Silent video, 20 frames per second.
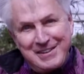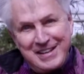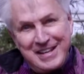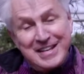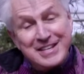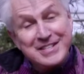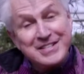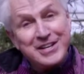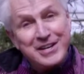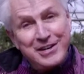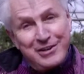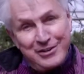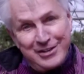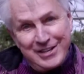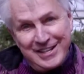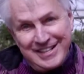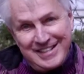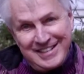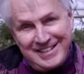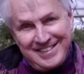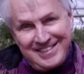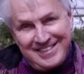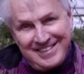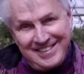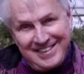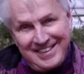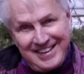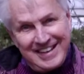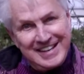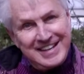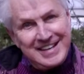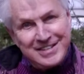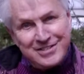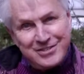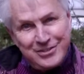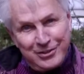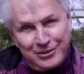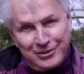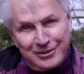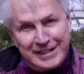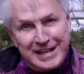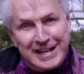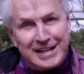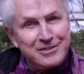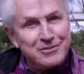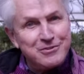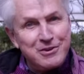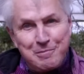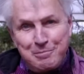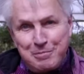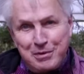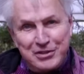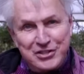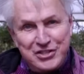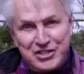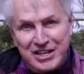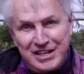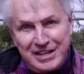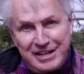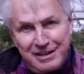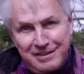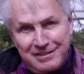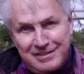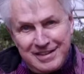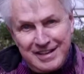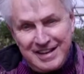It's a gourd and it's called El Tromboncino,